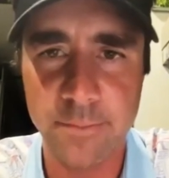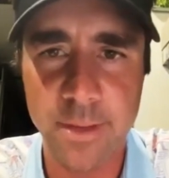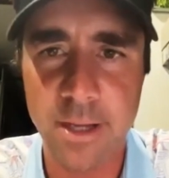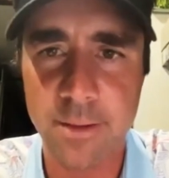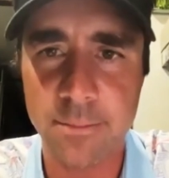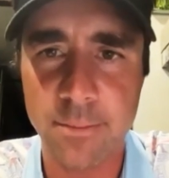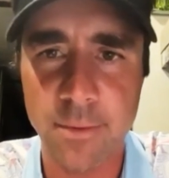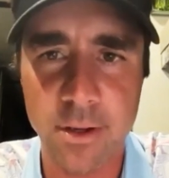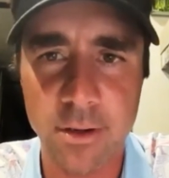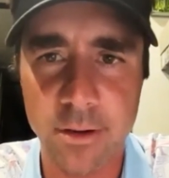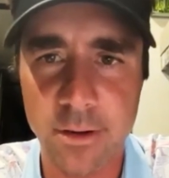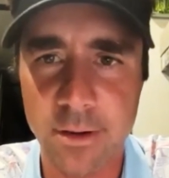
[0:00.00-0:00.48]

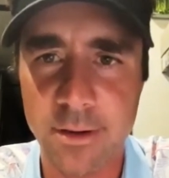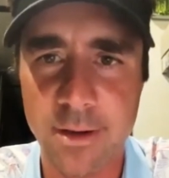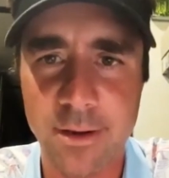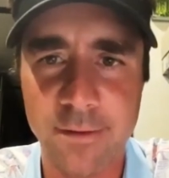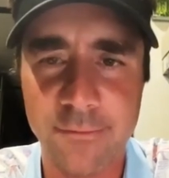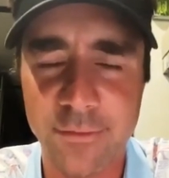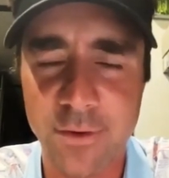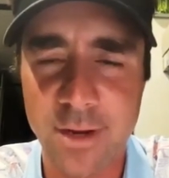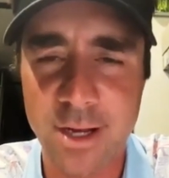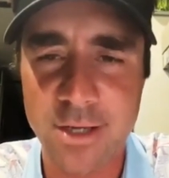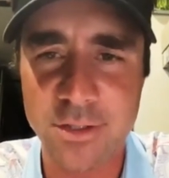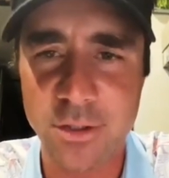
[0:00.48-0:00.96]
I
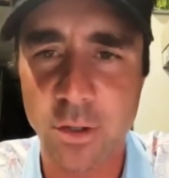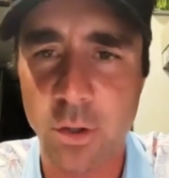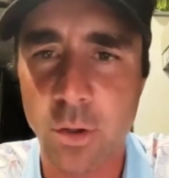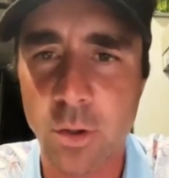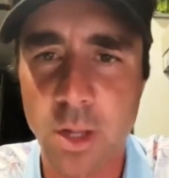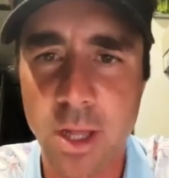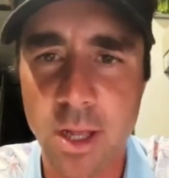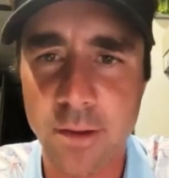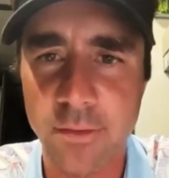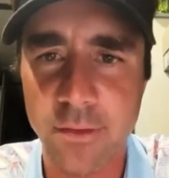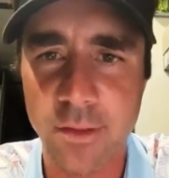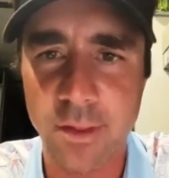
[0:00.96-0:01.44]
forgot to
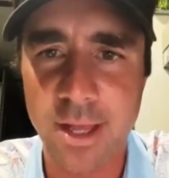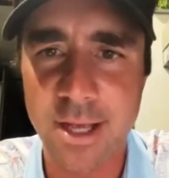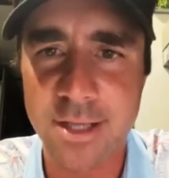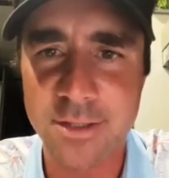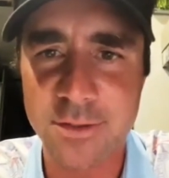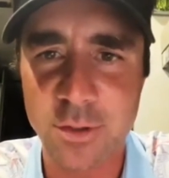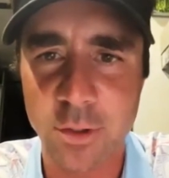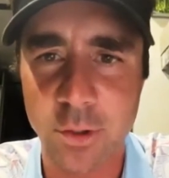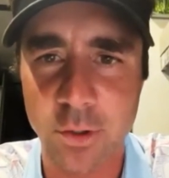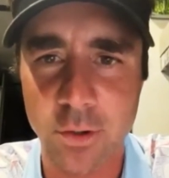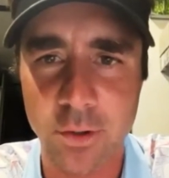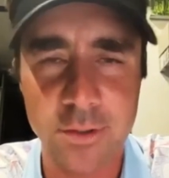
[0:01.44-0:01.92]
hold out on the
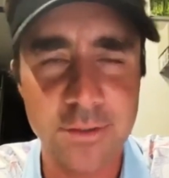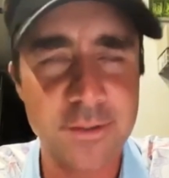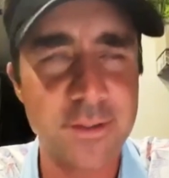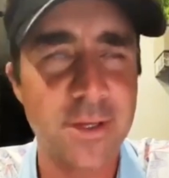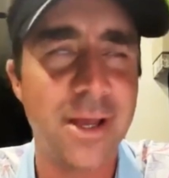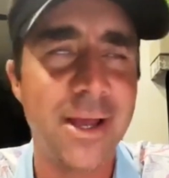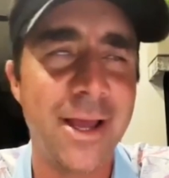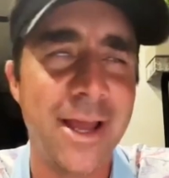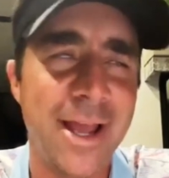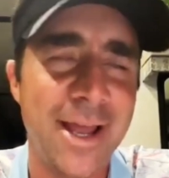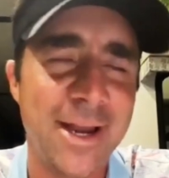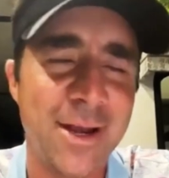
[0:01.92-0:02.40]
last hole,
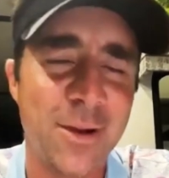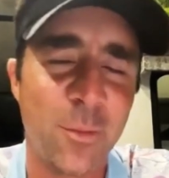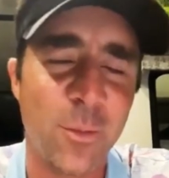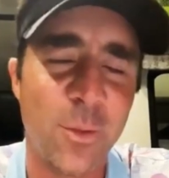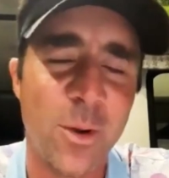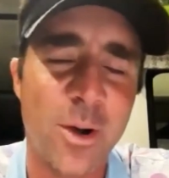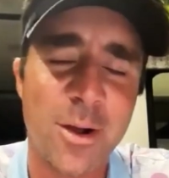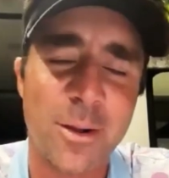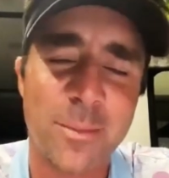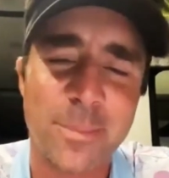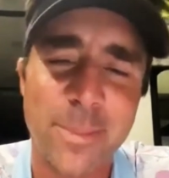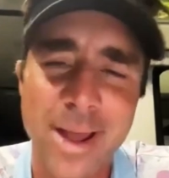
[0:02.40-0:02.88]
so I had
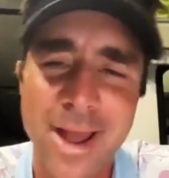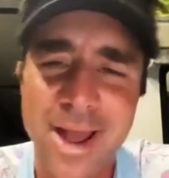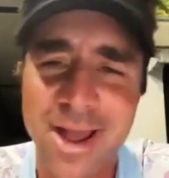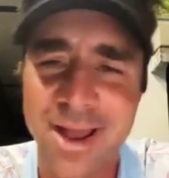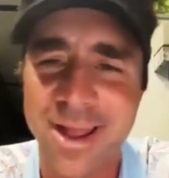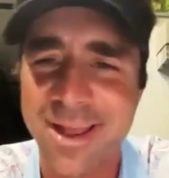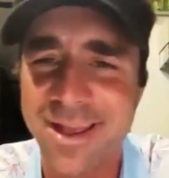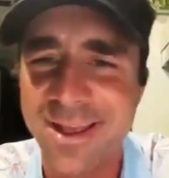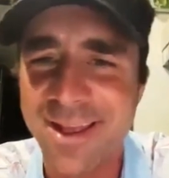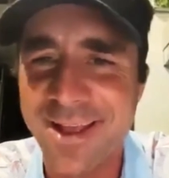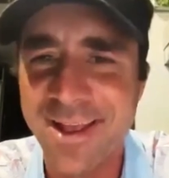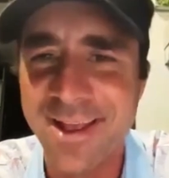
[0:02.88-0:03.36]
to walk
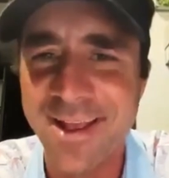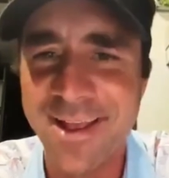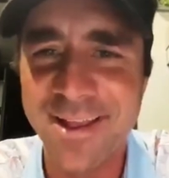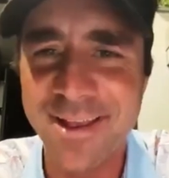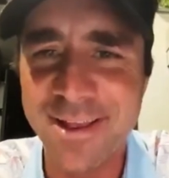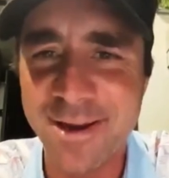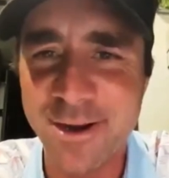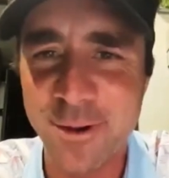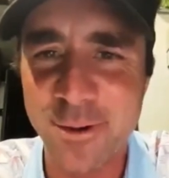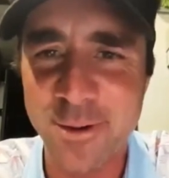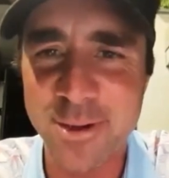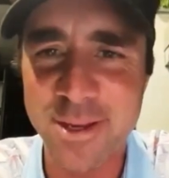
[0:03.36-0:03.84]
back,
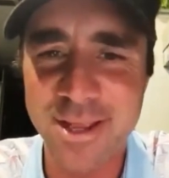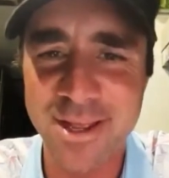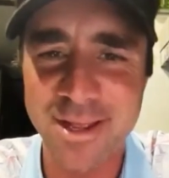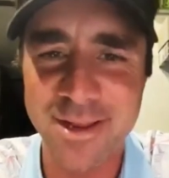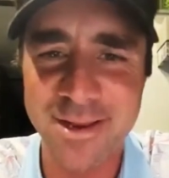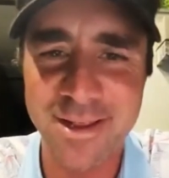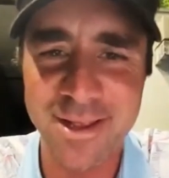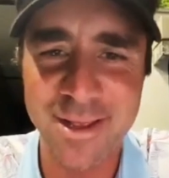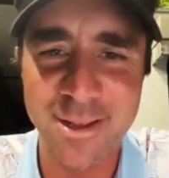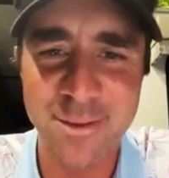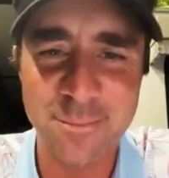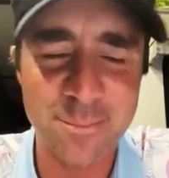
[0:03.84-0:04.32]

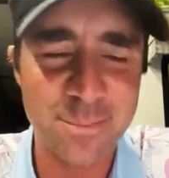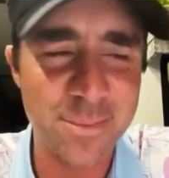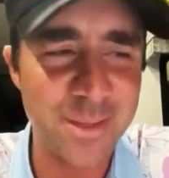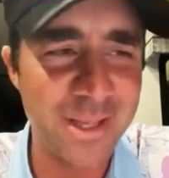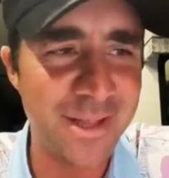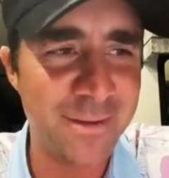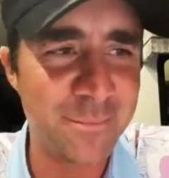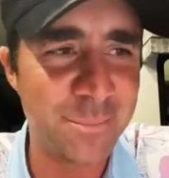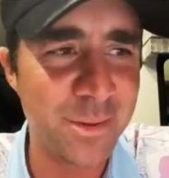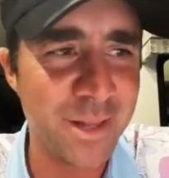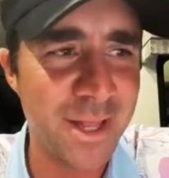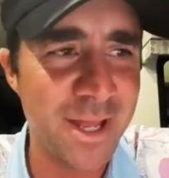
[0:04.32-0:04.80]

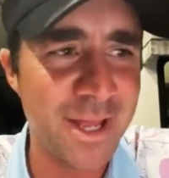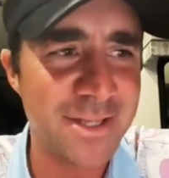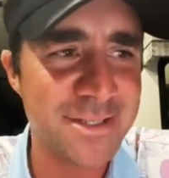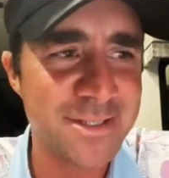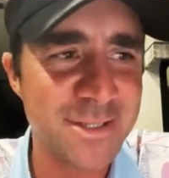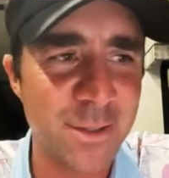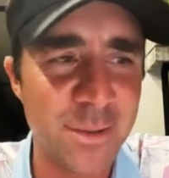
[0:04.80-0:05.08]
and play.